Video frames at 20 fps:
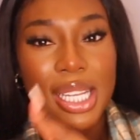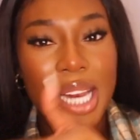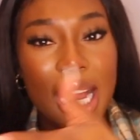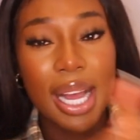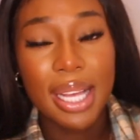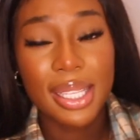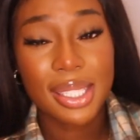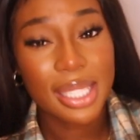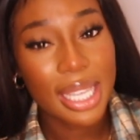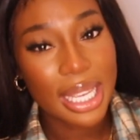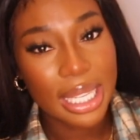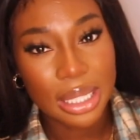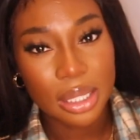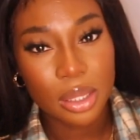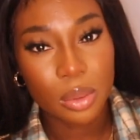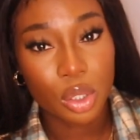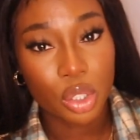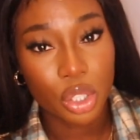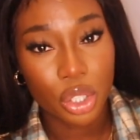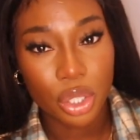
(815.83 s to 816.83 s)
like I
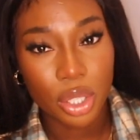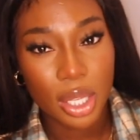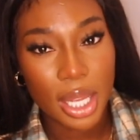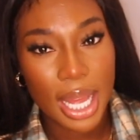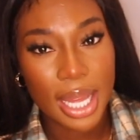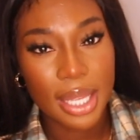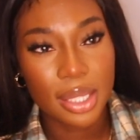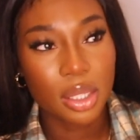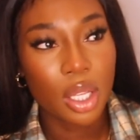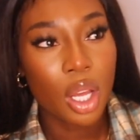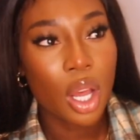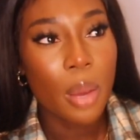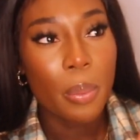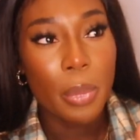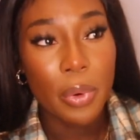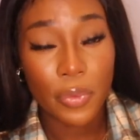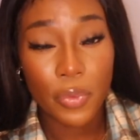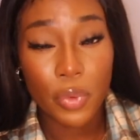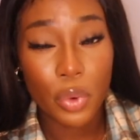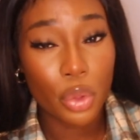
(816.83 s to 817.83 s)
said to you guys,
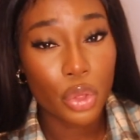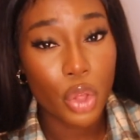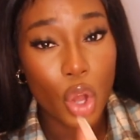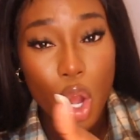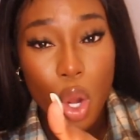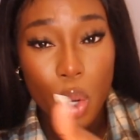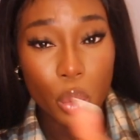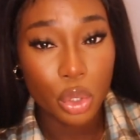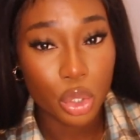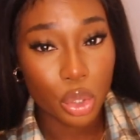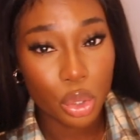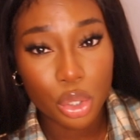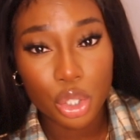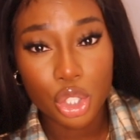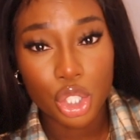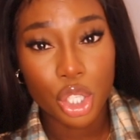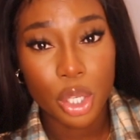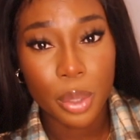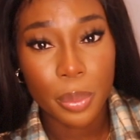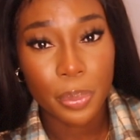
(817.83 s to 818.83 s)
before the whole
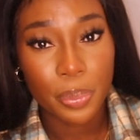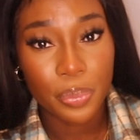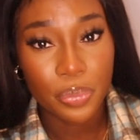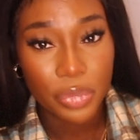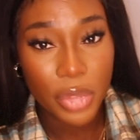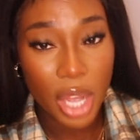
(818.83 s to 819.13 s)
YouTube,